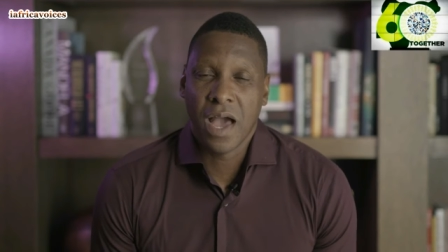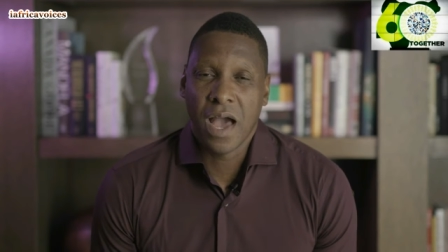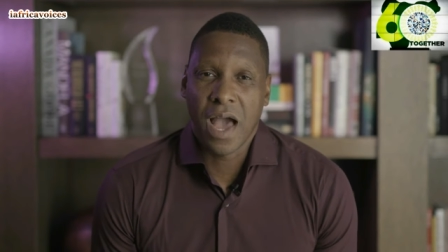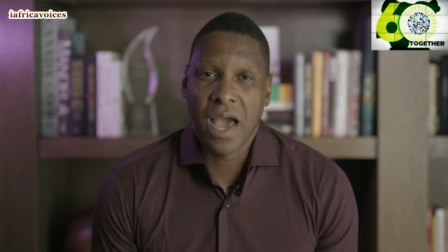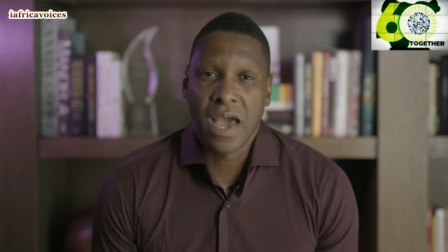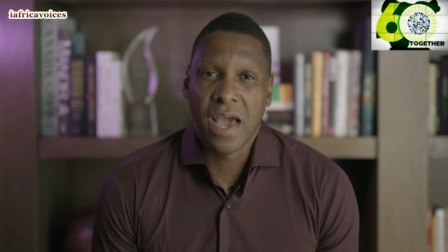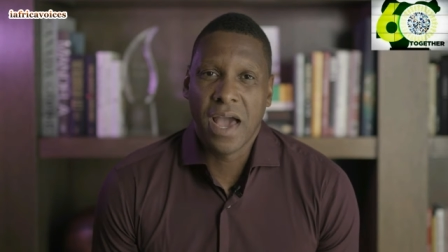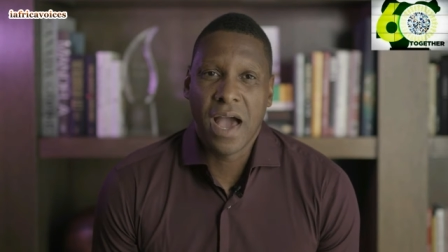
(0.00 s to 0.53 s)

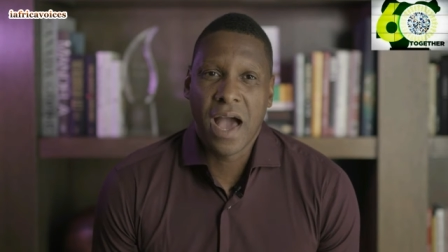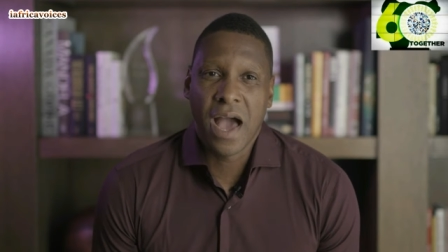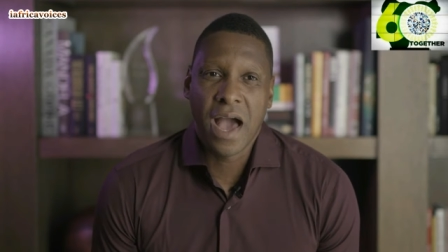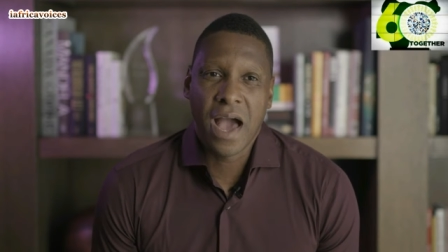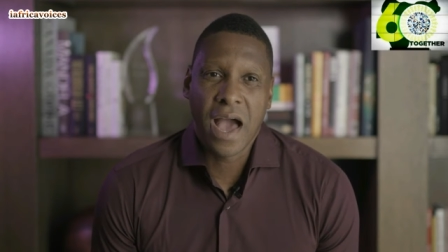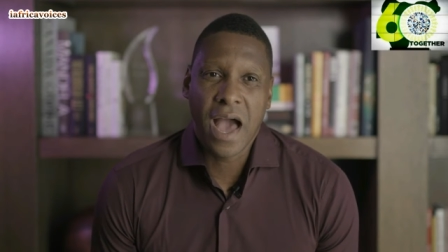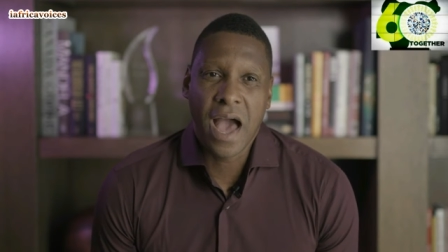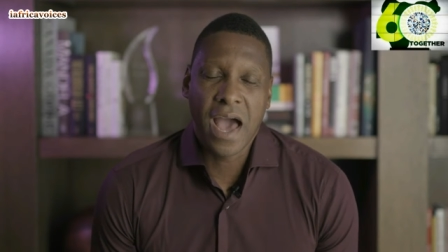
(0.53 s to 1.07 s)
I,
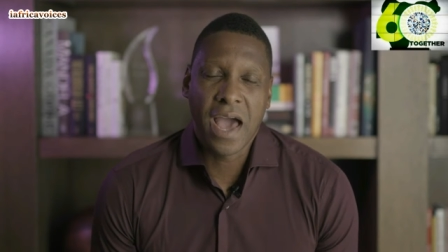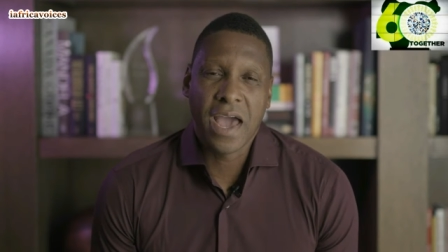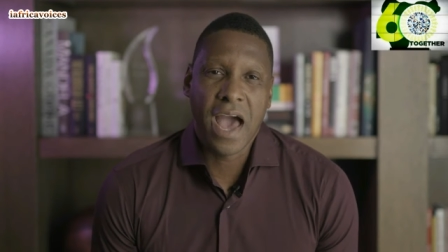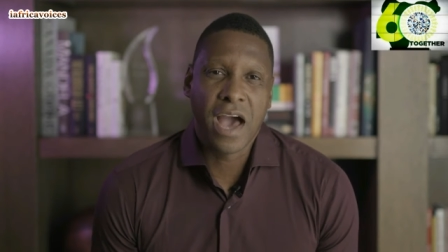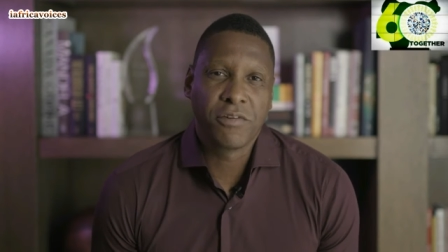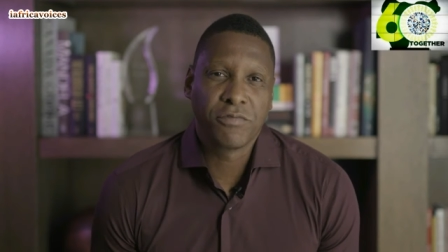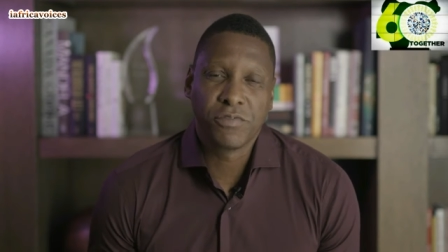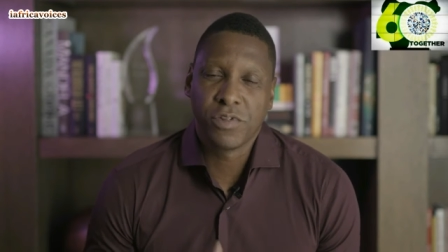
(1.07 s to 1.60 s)
I
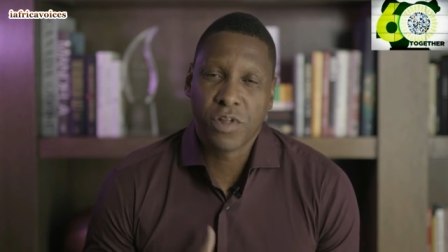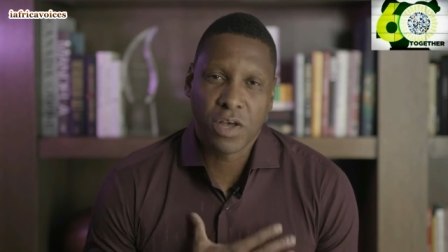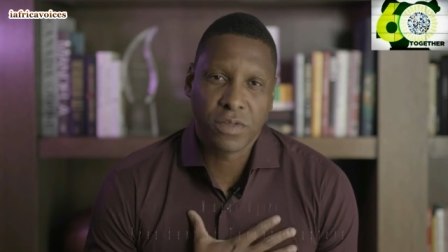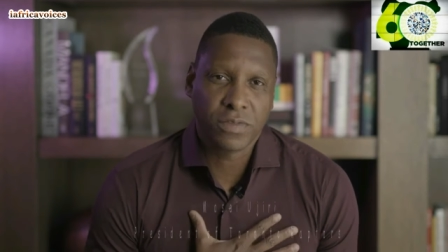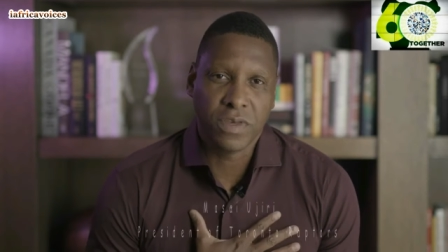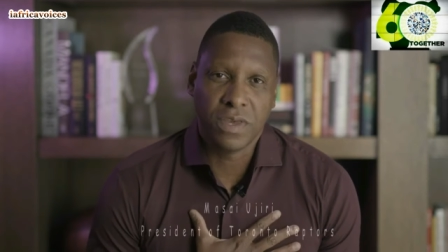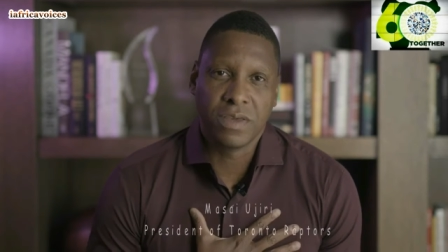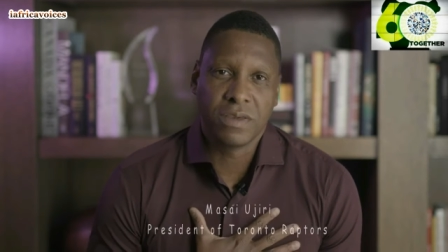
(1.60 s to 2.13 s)
have
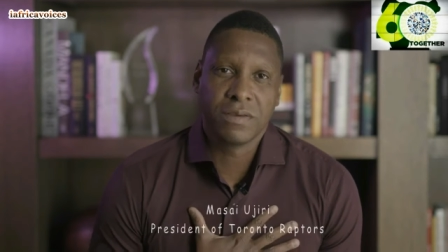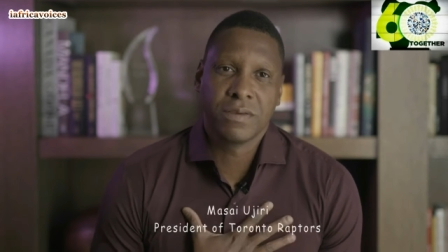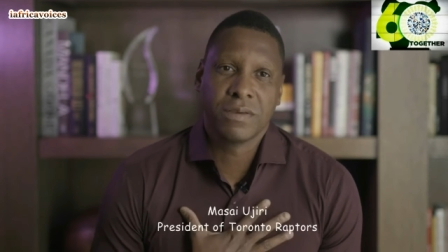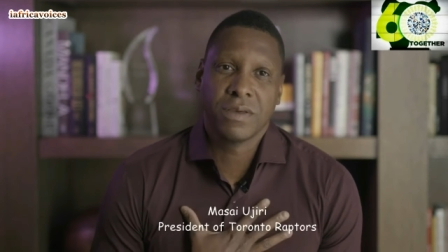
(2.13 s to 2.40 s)
nothing